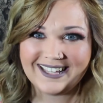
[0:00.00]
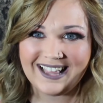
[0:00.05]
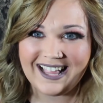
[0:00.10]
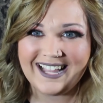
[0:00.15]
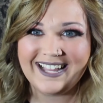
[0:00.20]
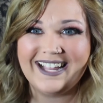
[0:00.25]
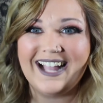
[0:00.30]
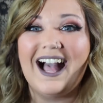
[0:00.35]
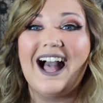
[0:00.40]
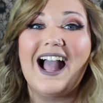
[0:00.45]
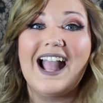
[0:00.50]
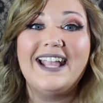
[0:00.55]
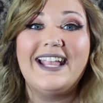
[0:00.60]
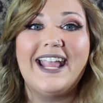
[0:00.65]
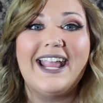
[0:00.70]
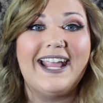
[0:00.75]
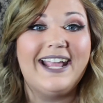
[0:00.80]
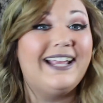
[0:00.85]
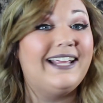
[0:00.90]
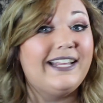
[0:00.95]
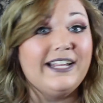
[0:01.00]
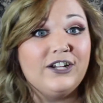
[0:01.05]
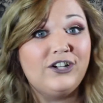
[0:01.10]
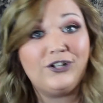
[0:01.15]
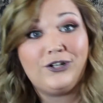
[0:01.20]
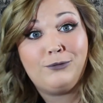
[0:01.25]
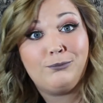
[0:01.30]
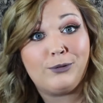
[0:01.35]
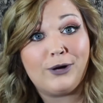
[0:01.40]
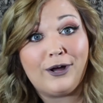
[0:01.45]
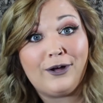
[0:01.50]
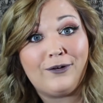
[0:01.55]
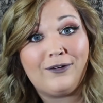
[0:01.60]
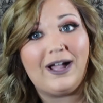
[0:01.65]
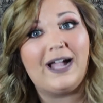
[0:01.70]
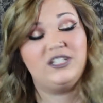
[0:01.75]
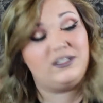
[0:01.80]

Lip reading: Like, I can't hear you, bro.